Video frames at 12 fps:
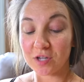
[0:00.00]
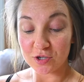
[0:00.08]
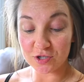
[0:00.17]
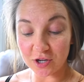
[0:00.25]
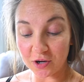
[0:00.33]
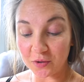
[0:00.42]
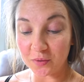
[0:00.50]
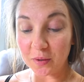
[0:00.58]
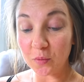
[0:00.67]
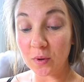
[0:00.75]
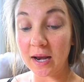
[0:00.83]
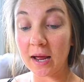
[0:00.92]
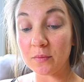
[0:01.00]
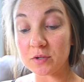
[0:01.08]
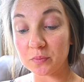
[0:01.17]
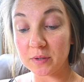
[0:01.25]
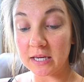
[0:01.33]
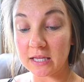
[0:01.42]
So, when I
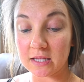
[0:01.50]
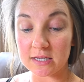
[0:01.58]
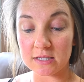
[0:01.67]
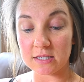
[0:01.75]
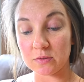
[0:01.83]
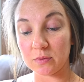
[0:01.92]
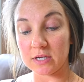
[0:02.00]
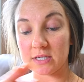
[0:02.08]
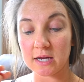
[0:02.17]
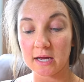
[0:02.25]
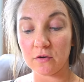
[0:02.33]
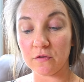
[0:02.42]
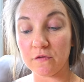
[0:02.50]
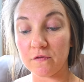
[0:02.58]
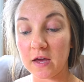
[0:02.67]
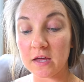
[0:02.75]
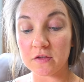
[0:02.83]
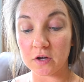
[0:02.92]
was reading this, this one is titled
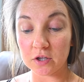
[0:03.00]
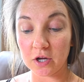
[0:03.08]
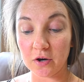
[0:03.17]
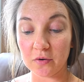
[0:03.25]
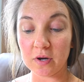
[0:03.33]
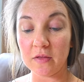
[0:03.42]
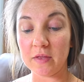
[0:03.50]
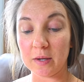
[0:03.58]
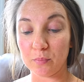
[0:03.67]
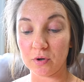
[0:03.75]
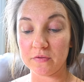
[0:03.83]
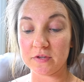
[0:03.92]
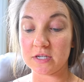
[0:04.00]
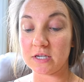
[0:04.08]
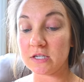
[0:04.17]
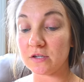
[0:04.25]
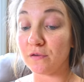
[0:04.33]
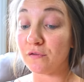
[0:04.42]
Faith Alone and then in
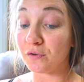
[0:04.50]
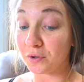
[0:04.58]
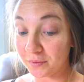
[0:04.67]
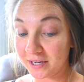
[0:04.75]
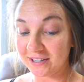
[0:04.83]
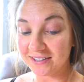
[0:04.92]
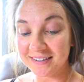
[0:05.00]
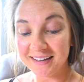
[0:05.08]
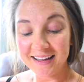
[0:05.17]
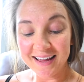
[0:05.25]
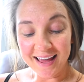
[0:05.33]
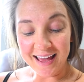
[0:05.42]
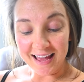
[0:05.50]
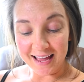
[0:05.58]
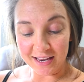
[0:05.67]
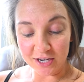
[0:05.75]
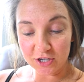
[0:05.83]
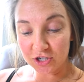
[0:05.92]
parentheses for real.
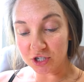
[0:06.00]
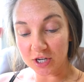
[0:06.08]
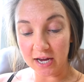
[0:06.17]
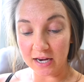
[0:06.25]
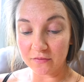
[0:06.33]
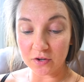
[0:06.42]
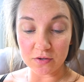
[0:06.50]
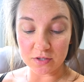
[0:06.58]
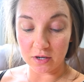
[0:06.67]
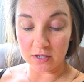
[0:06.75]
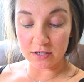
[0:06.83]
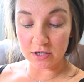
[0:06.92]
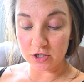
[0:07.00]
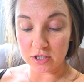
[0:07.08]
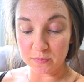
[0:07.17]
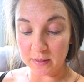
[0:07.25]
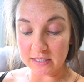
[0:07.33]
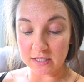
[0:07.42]
And she kind of goes on to
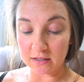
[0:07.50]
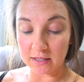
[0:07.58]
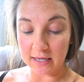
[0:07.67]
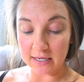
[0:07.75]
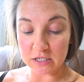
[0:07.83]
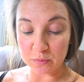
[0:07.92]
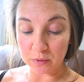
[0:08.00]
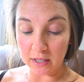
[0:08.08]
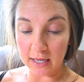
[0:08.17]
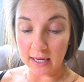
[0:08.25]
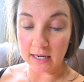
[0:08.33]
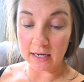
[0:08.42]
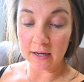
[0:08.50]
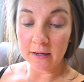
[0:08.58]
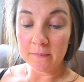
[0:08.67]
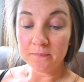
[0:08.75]
just basically explain